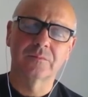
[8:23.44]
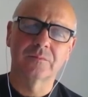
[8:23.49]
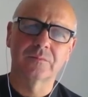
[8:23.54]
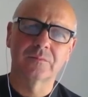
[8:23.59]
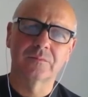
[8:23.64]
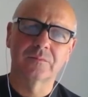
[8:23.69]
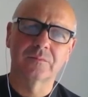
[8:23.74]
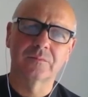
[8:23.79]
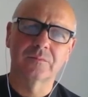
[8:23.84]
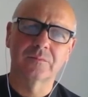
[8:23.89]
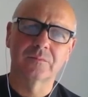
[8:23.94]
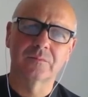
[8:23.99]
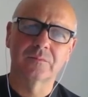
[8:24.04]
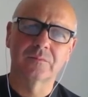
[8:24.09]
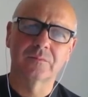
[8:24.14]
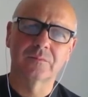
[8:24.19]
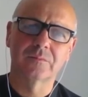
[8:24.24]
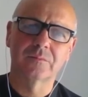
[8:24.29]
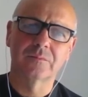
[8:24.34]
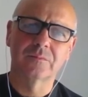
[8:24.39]

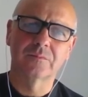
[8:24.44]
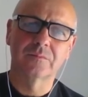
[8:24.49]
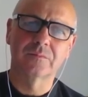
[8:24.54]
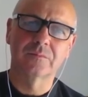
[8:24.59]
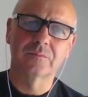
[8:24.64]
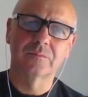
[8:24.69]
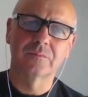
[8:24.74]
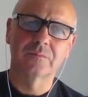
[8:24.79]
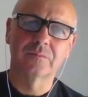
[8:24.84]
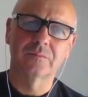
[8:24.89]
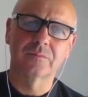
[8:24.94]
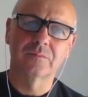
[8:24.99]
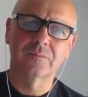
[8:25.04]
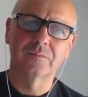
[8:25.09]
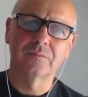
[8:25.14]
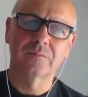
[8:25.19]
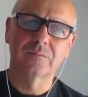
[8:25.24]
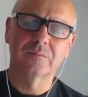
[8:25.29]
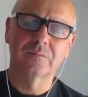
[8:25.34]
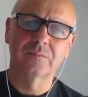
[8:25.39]

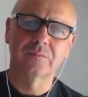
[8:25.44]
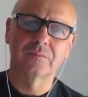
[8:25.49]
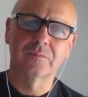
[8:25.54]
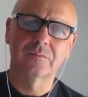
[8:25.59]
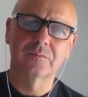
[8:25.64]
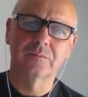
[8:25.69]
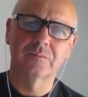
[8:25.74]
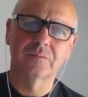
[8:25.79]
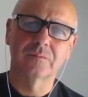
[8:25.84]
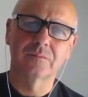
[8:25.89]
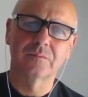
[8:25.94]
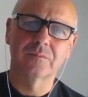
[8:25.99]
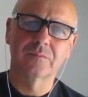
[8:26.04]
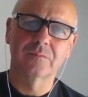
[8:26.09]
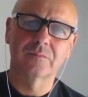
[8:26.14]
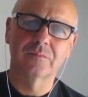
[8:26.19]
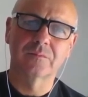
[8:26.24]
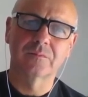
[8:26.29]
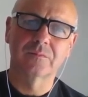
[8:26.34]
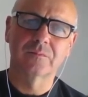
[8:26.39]

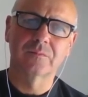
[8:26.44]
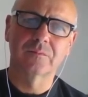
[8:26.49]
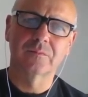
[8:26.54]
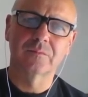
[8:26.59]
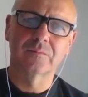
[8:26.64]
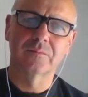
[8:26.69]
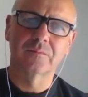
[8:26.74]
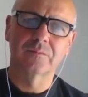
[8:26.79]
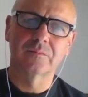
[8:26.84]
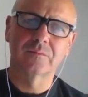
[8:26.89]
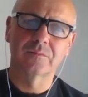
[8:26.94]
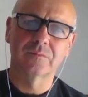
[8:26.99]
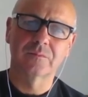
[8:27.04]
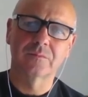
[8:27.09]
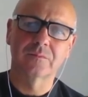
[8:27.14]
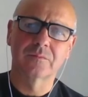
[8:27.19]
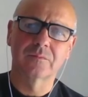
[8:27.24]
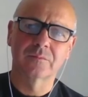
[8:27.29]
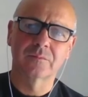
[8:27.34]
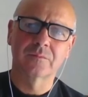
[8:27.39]

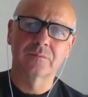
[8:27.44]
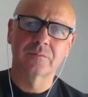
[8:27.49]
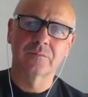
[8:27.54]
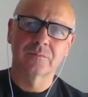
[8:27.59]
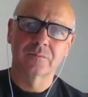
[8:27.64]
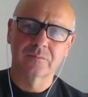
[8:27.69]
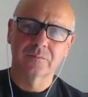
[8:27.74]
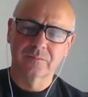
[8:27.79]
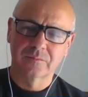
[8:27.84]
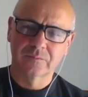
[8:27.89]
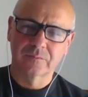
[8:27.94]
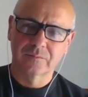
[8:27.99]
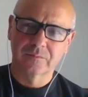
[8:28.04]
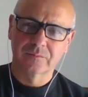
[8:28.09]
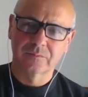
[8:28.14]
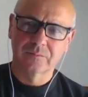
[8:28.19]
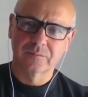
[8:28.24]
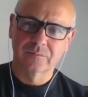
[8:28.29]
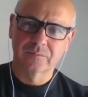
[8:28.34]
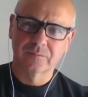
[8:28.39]

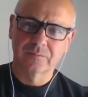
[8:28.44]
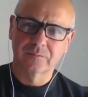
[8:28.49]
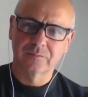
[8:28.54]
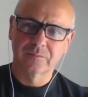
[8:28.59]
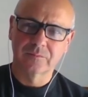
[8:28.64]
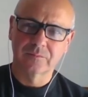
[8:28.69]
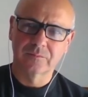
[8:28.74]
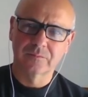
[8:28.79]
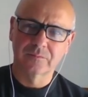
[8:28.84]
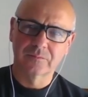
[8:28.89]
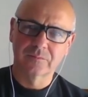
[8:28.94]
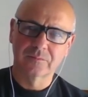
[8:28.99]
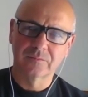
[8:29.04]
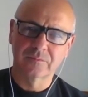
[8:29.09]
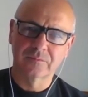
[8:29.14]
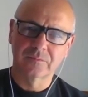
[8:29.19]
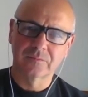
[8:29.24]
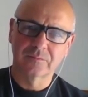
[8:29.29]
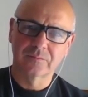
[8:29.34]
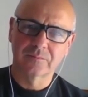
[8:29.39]

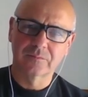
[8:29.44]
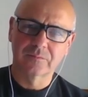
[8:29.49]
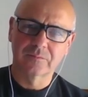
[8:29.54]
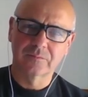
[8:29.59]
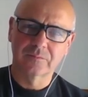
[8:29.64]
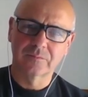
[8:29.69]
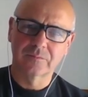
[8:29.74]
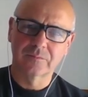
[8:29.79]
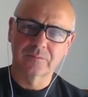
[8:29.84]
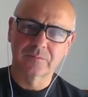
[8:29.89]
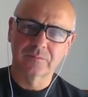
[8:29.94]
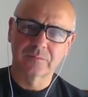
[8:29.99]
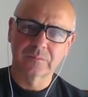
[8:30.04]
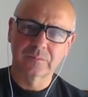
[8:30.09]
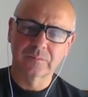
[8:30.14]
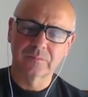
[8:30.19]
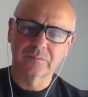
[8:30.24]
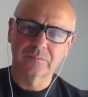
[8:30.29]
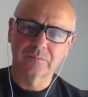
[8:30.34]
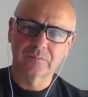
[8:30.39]

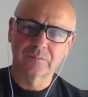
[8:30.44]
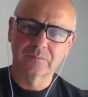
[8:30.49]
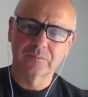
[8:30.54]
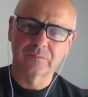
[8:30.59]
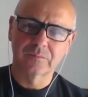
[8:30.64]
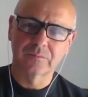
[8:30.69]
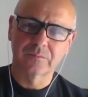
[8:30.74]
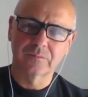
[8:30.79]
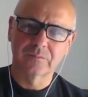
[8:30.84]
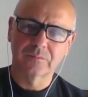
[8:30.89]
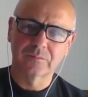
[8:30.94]
This person isn't speaking.